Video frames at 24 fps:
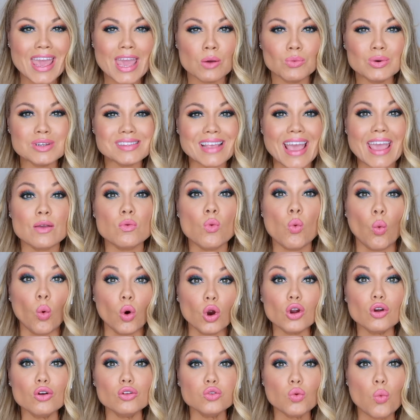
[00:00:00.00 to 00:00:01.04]
it was a
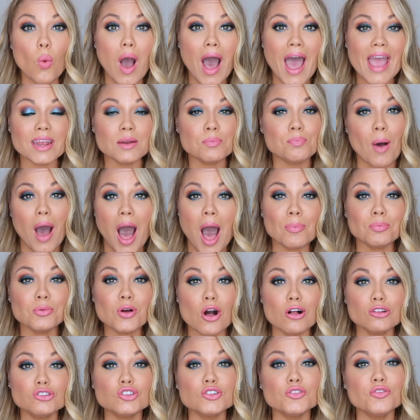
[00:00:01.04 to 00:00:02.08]
worldwide pop
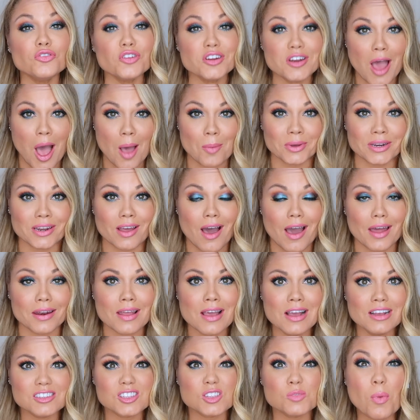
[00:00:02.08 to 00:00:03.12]
culture phenomenon
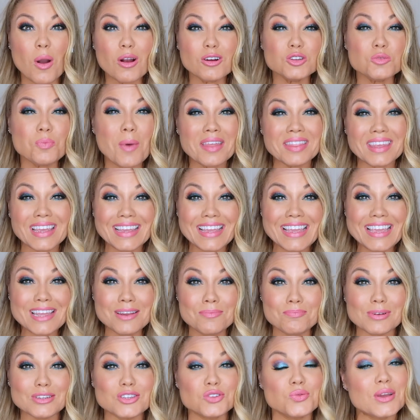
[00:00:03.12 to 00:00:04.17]
sparked by the
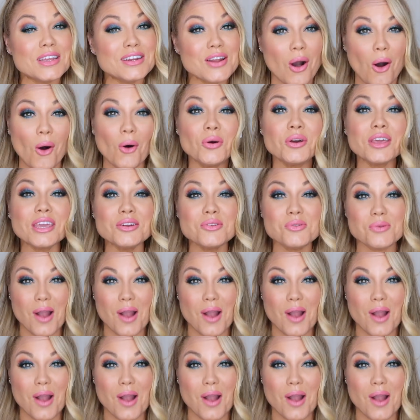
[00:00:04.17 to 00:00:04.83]
heat between Hulk and